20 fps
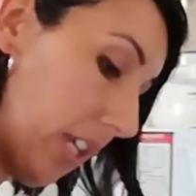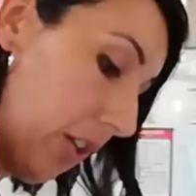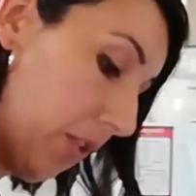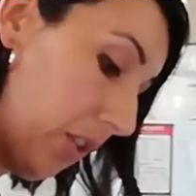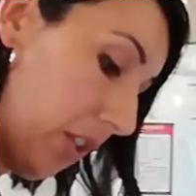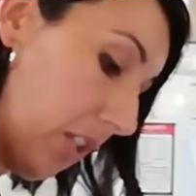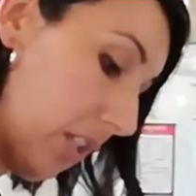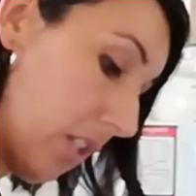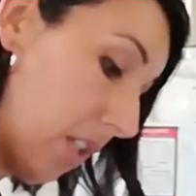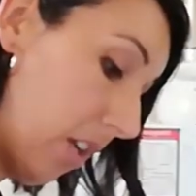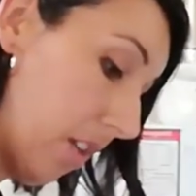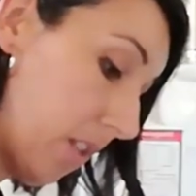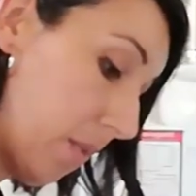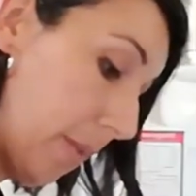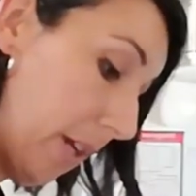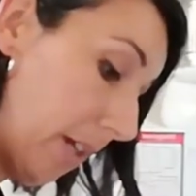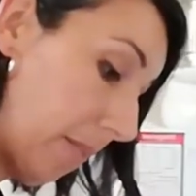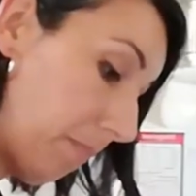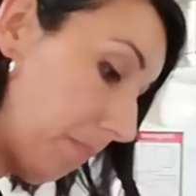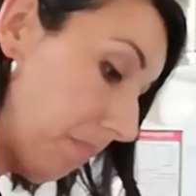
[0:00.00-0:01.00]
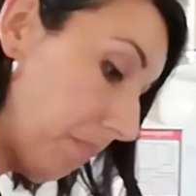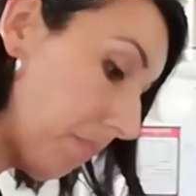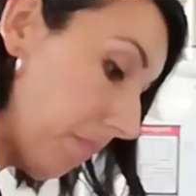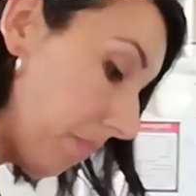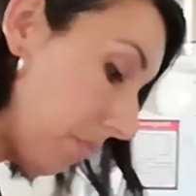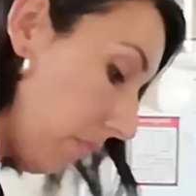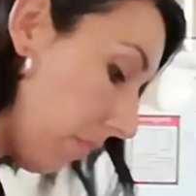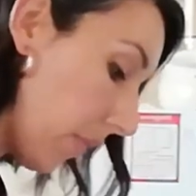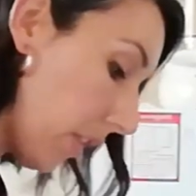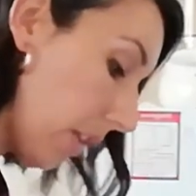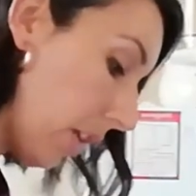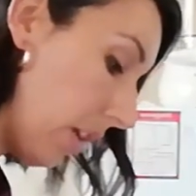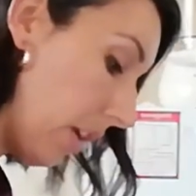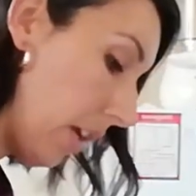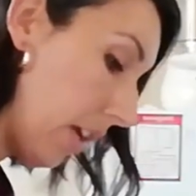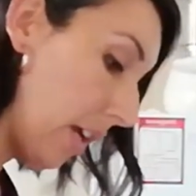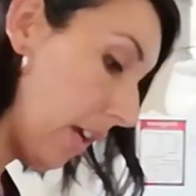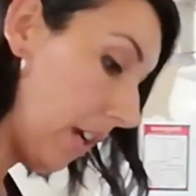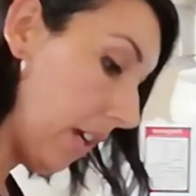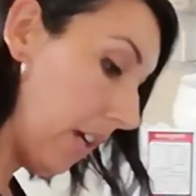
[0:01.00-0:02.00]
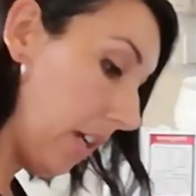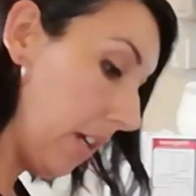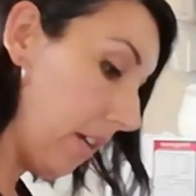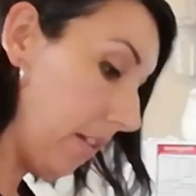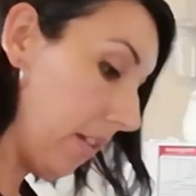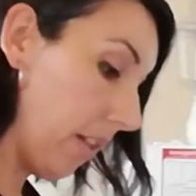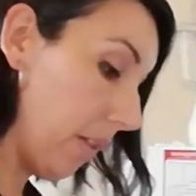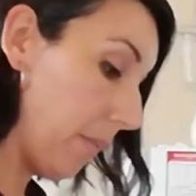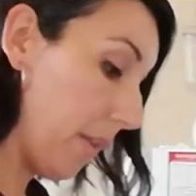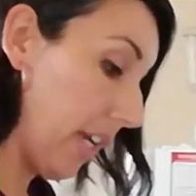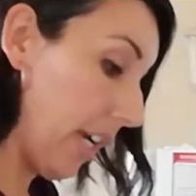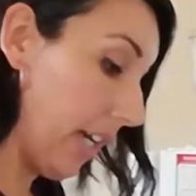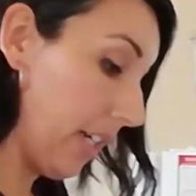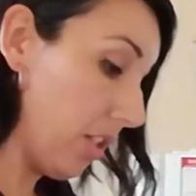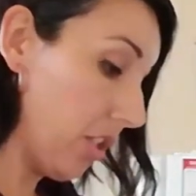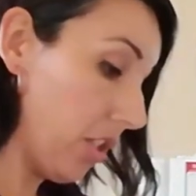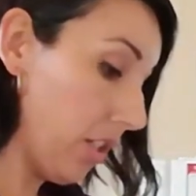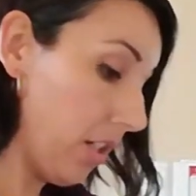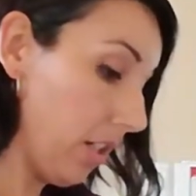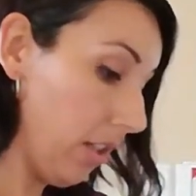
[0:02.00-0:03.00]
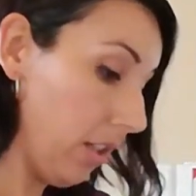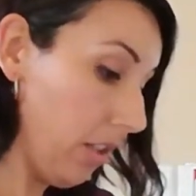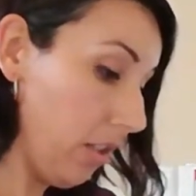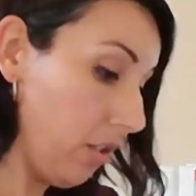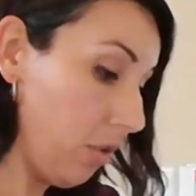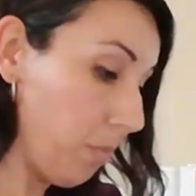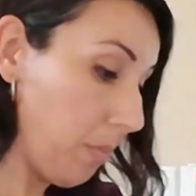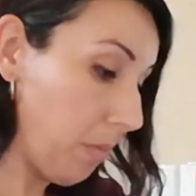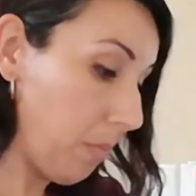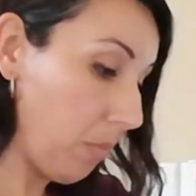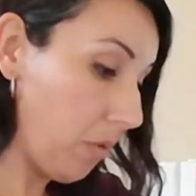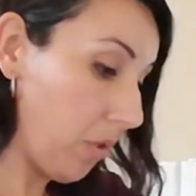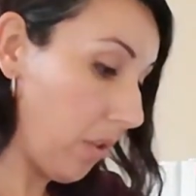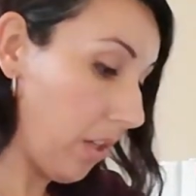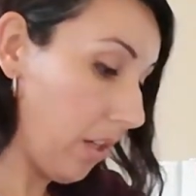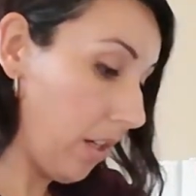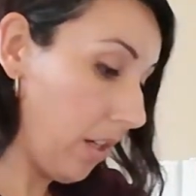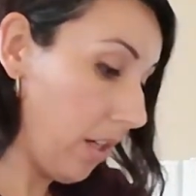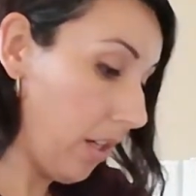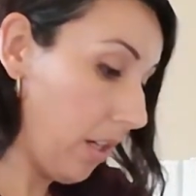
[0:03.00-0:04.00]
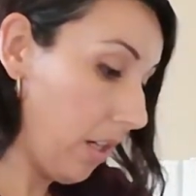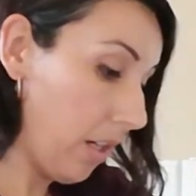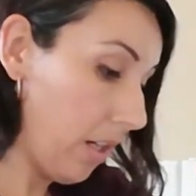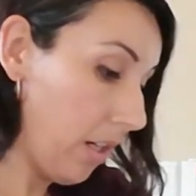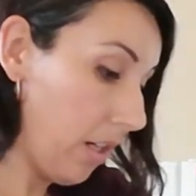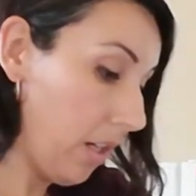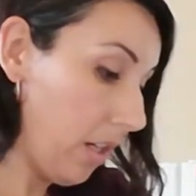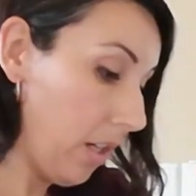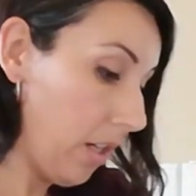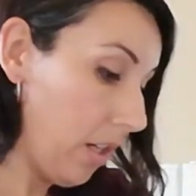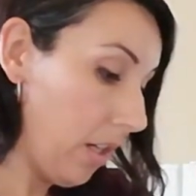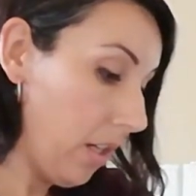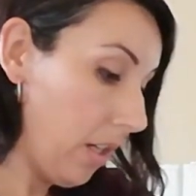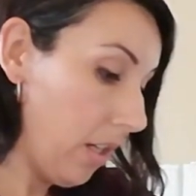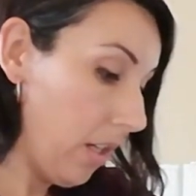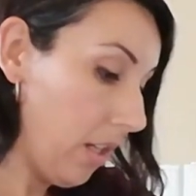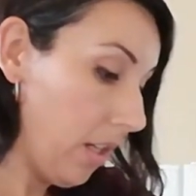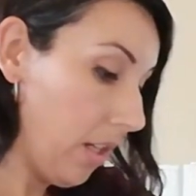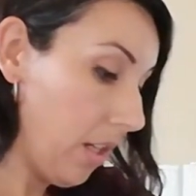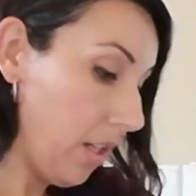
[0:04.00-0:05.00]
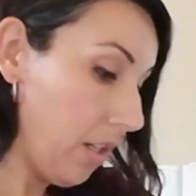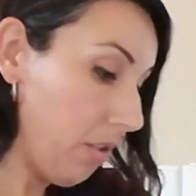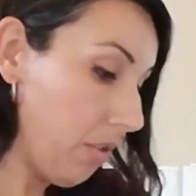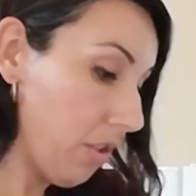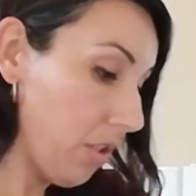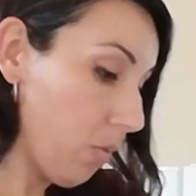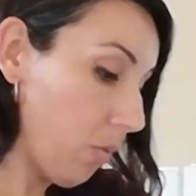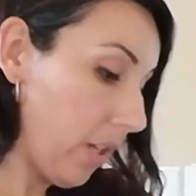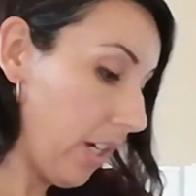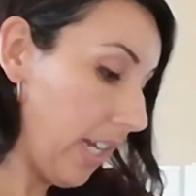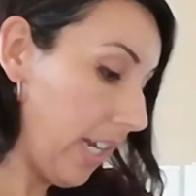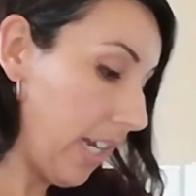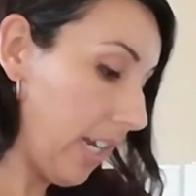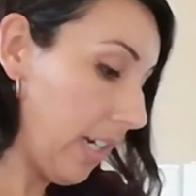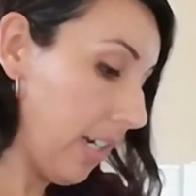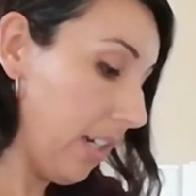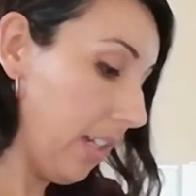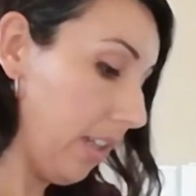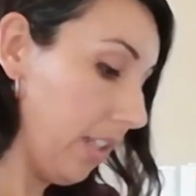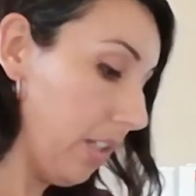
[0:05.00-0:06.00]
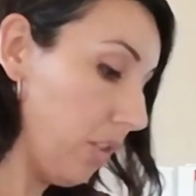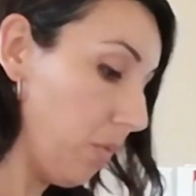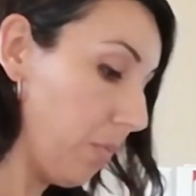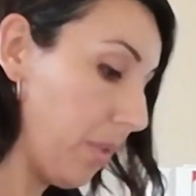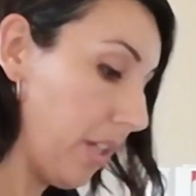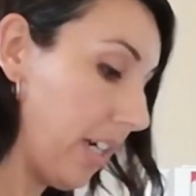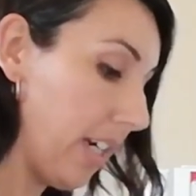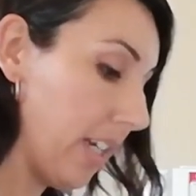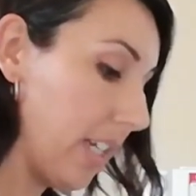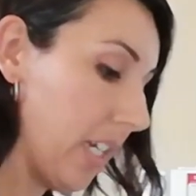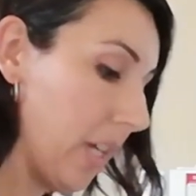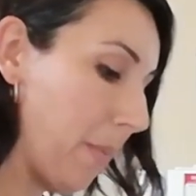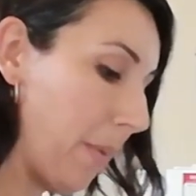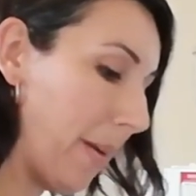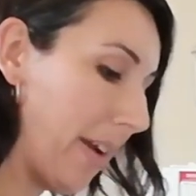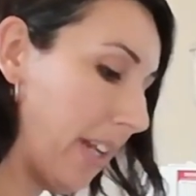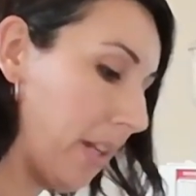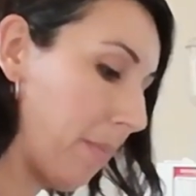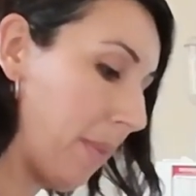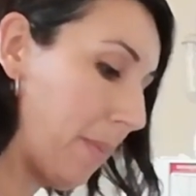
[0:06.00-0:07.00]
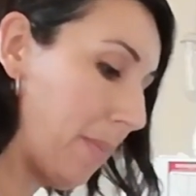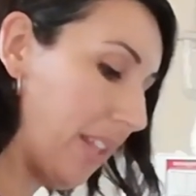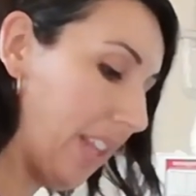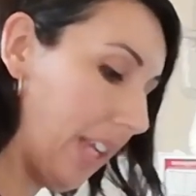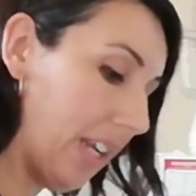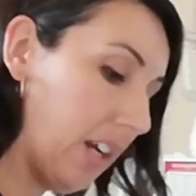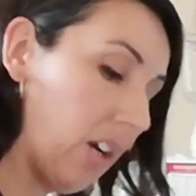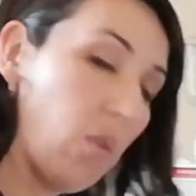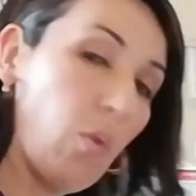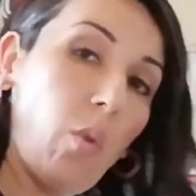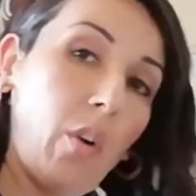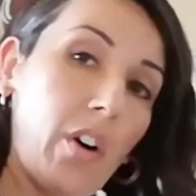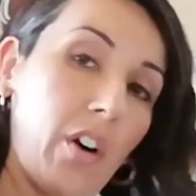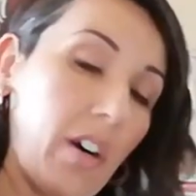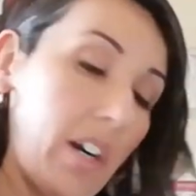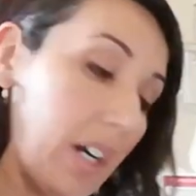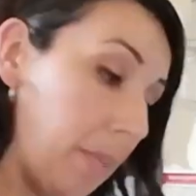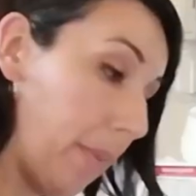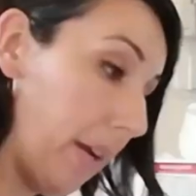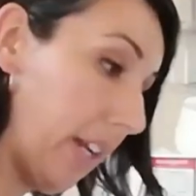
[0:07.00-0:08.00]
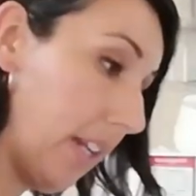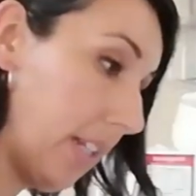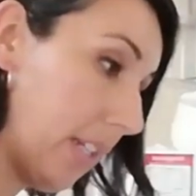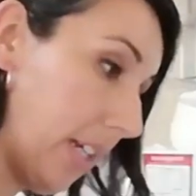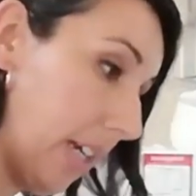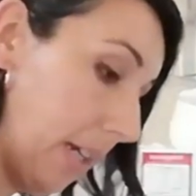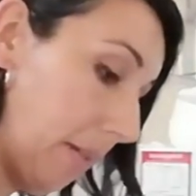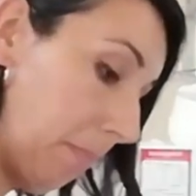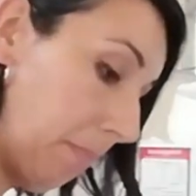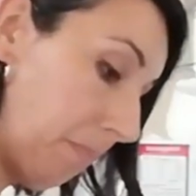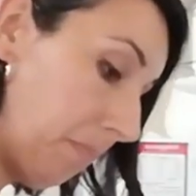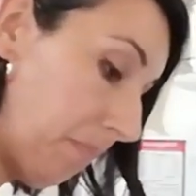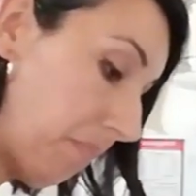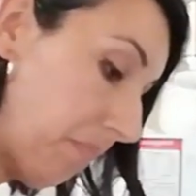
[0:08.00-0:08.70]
here in the saucepan. Let me add just a little bit more. You just want to add it a little bit at a time. I'm adding maybe like a 1/4 cup at a time.